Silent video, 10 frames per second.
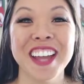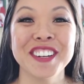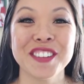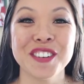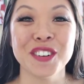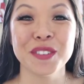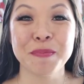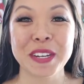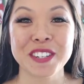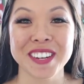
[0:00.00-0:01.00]
I know the whole
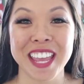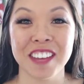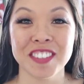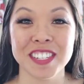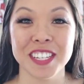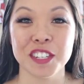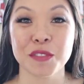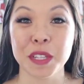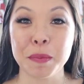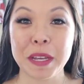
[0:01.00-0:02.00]
picture to canvas thing is
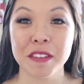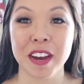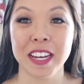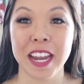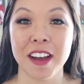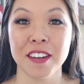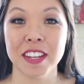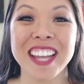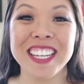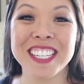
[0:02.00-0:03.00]
really big right now,
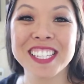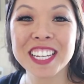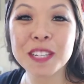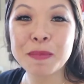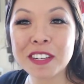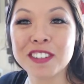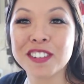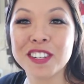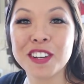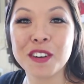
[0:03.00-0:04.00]
and I needed 6
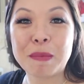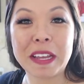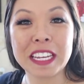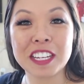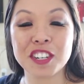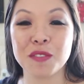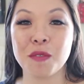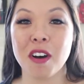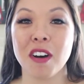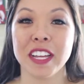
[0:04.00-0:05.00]
pictures to go on my kitchen
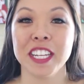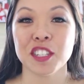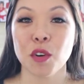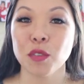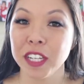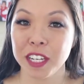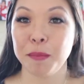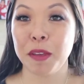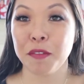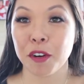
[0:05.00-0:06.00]
wall, and it's only going to
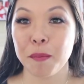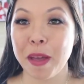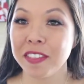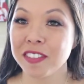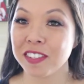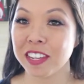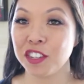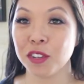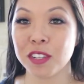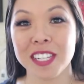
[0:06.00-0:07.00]
be for a month since,
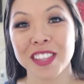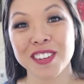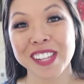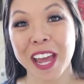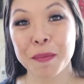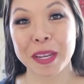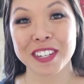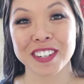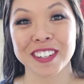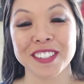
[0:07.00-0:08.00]
as you can see, there's Santa
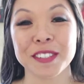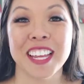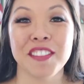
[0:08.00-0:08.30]
pictures.